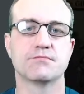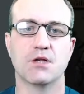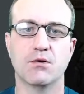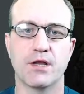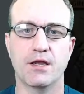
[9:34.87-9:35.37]

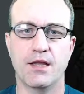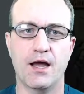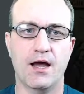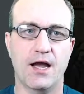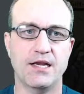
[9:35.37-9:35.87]
Okay,
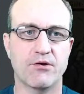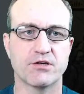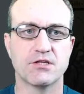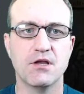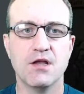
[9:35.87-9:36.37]
yeah, I
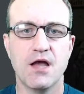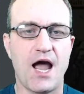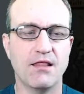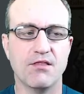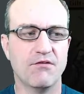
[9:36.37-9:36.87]
digress.
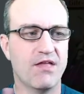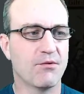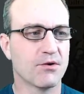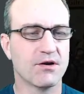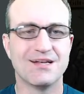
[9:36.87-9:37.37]
I love that
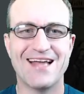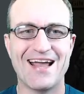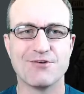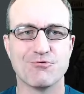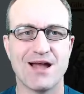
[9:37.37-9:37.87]
word,
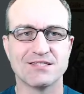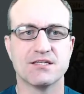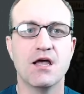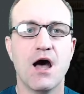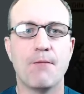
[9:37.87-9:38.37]
digress.
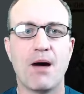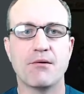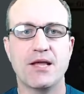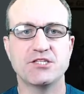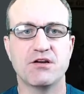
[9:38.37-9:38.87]

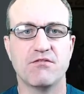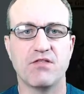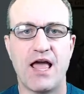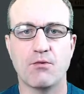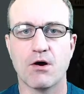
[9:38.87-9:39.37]
Abomination of
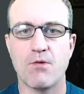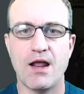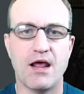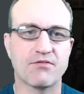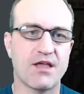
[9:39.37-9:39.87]
Llanowar,
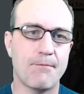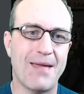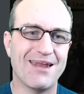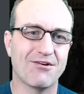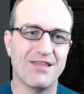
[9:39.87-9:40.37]
right out of
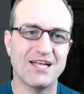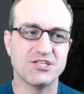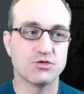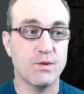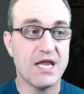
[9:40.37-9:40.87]
Commander
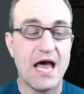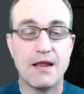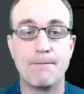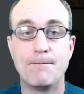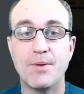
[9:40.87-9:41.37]
Legends. We got
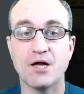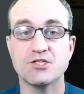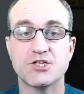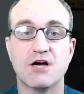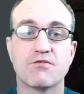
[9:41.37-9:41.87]
a
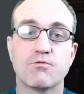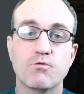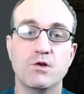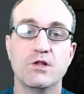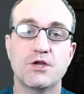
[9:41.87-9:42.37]
bunch of
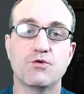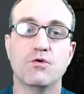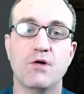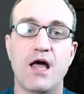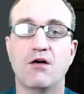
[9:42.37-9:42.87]
really
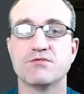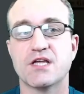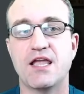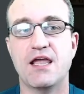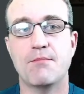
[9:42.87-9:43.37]
cool elves
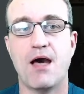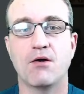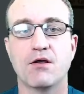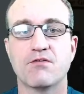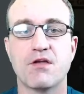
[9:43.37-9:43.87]
that came
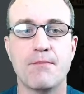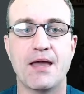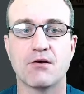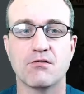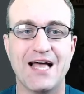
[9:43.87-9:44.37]
out of
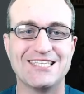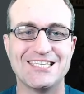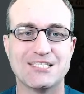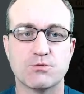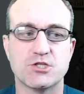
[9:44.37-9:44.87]
Commander
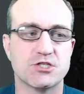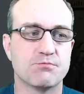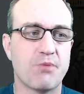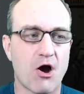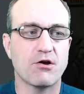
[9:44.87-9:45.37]
Legends, which is
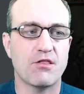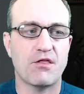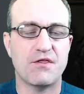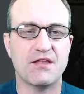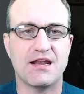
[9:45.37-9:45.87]
part of the
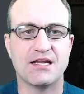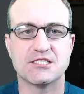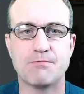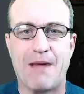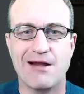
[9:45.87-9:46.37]
thing that
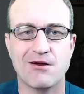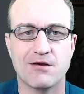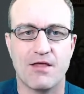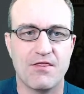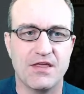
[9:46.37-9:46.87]

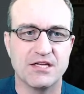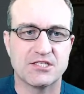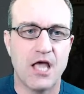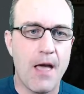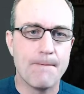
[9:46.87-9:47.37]
inspired
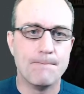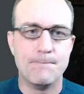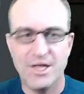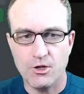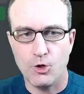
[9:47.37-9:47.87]
this
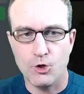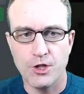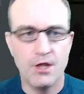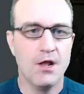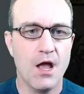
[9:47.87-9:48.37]

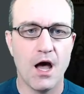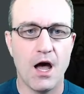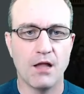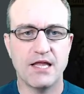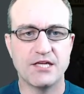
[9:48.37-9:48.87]
build.
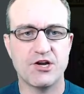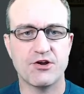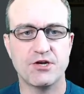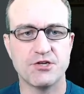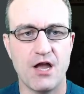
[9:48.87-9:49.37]

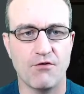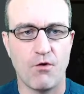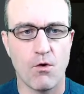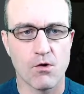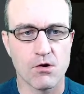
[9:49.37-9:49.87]
Legendary creature, elf
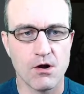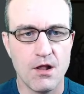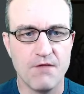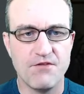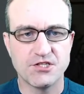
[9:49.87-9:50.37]
horror,
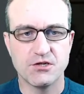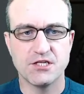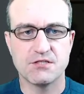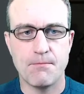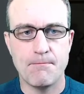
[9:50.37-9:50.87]

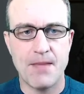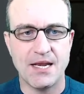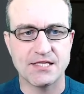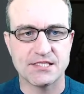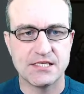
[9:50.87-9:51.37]
vigilance,
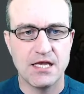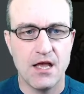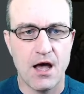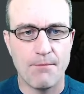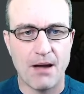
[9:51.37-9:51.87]
menace.
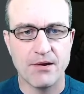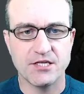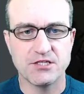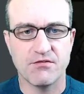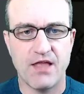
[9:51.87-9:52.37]

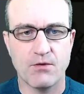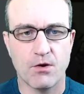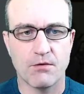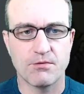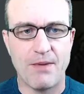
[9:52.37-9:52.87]
Abomination of
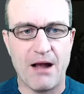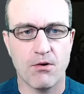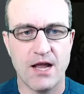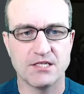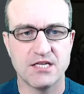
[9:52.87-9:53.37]
Llanowar
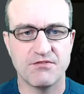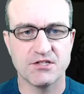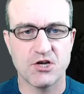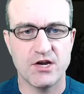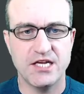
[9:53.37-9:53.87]
power and
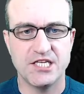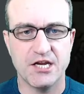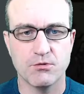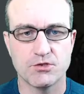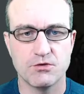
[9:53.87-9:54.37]
toughness are each
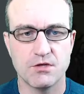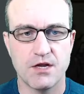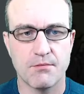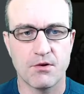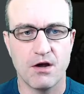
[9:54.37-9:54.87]
equal to the
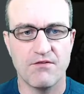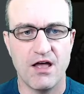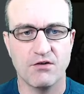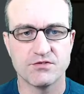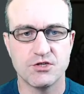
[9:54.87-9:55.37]
number of
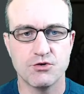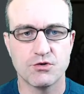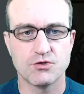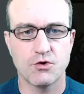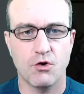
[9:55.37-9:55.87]
elves you
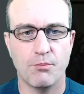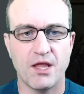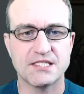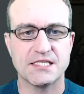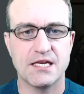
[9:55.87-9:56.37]
control
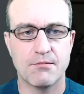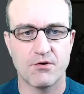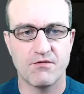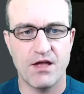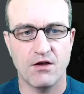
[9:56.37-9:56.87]
plus the
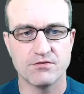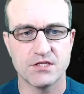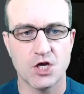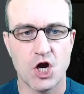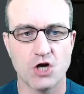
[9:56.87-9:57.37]
number of
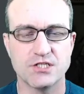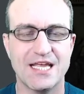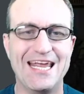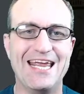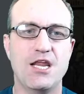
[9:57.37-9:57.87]
elves cards
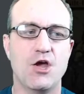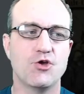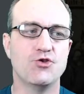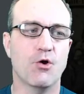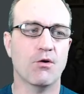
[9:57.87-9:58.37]
in
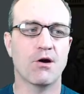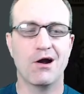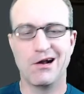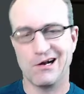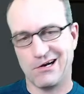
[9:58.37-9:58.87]
your
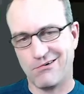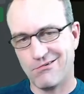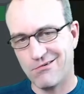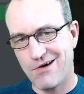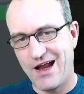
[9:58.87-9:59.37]

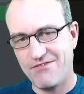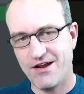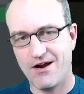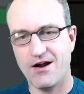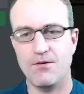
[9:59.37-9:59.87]

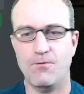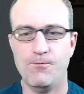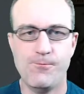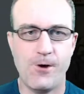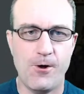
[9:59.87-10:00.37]
graveyard.
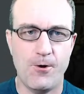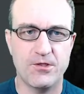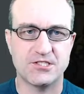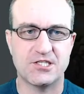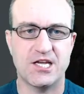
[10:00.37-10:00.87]
Whoa,
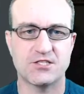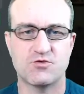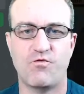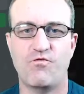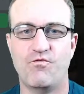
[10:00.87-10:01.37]
this
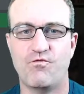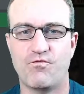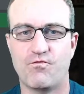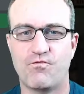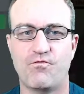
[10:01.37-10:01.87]
thing's
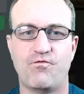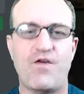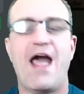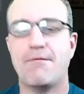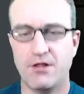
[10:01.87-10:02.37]

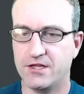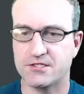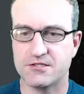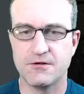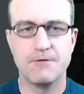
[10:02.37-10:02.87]
fabulous.